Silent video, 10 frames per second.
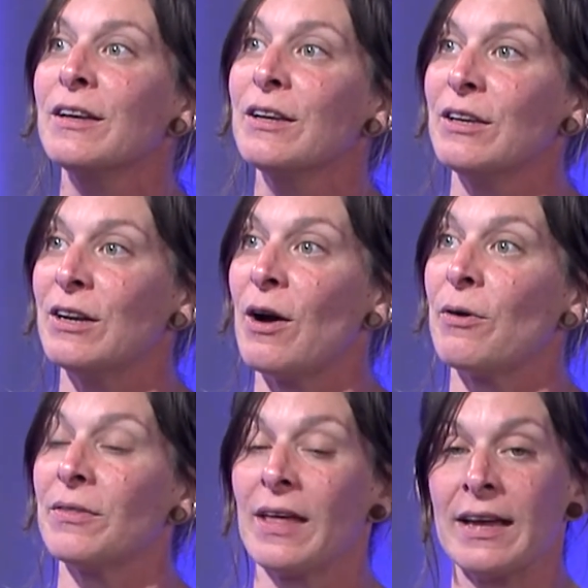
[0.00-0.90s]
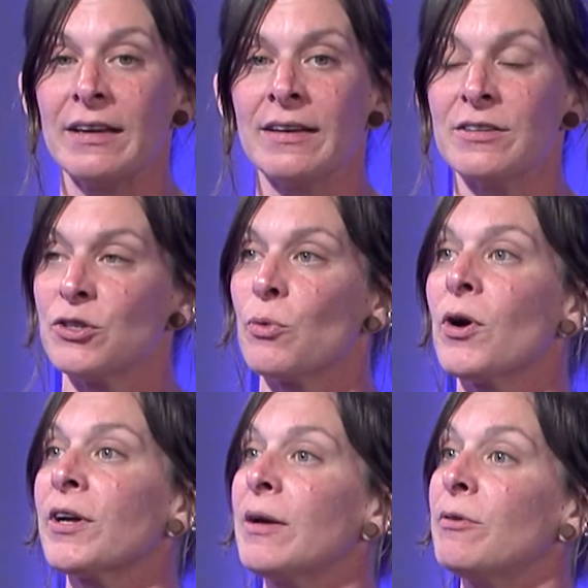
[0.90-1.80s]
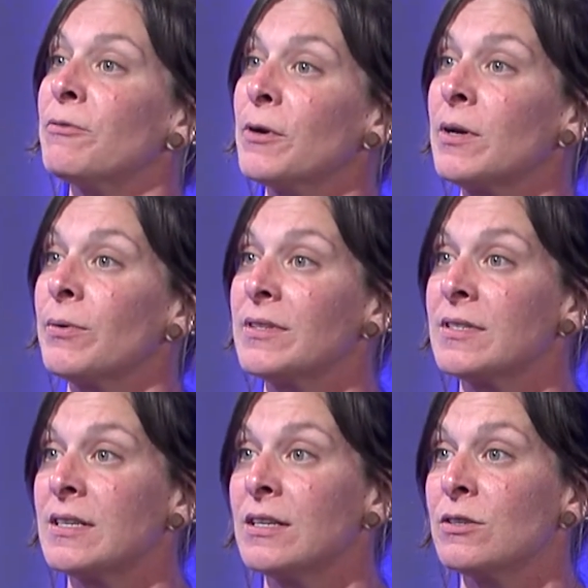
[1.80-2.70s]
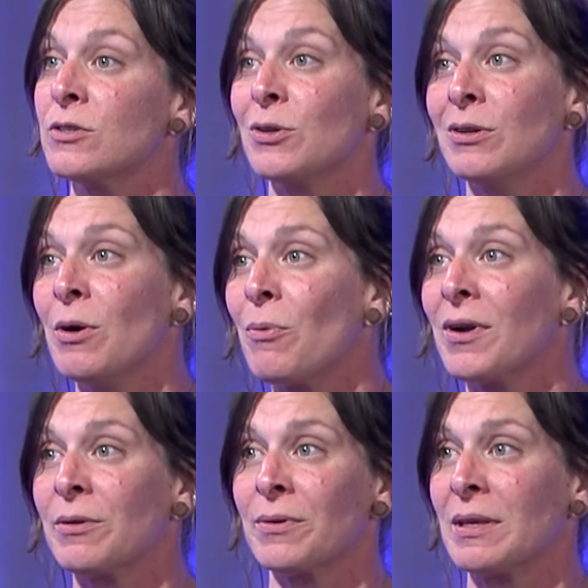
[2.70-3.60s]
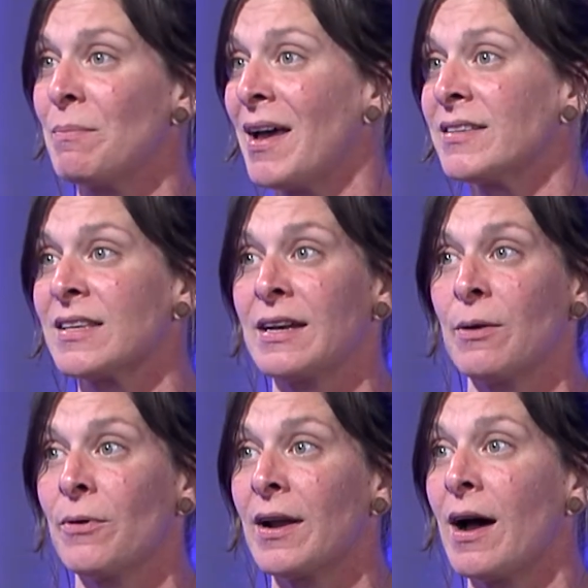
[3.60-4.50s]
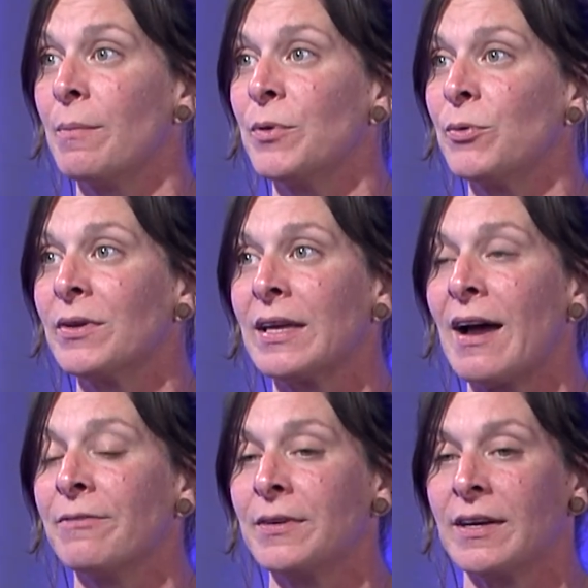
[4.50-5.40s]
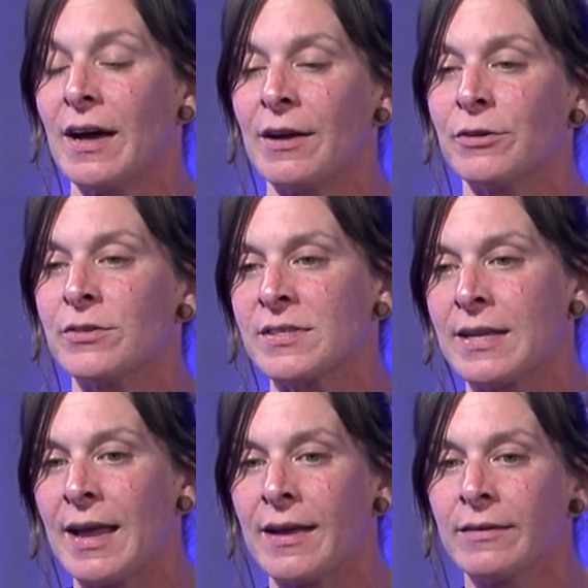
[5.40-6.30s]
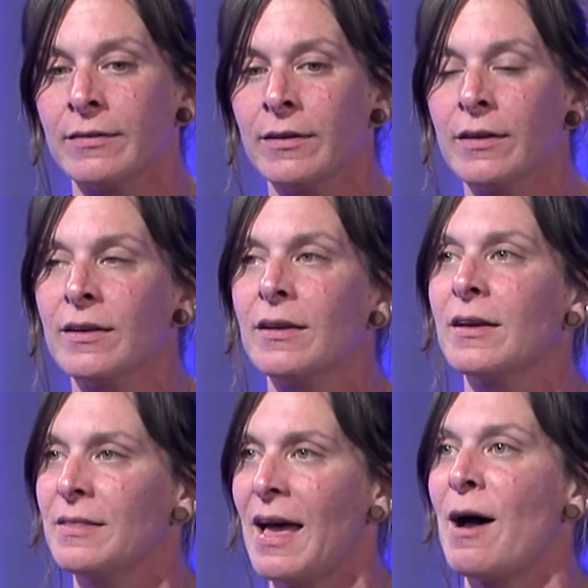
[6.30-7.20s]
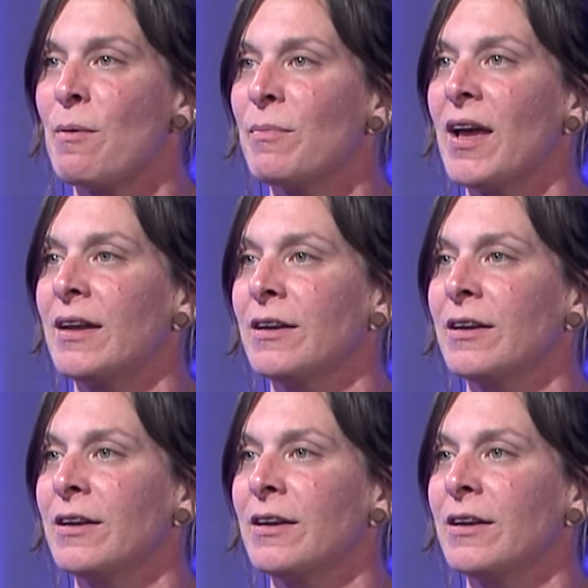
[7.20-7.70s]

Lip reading: you know, and like, because you're working with frequencies, so you don't want to really mess anyone up. You really have to understand them and